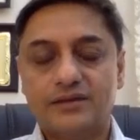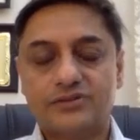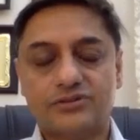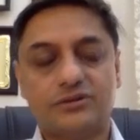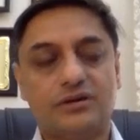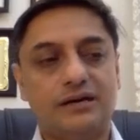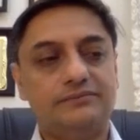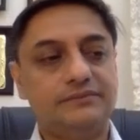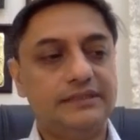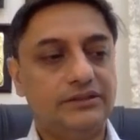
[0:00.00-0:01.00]
So
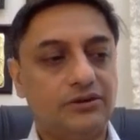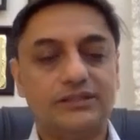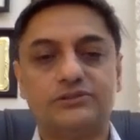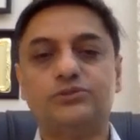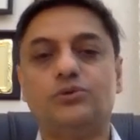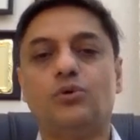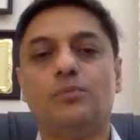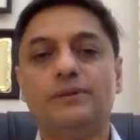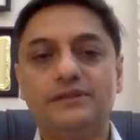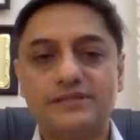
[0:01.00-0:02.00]
in order to
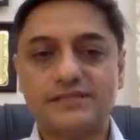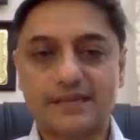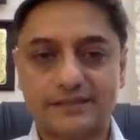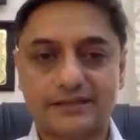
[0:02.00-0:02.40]
open this sector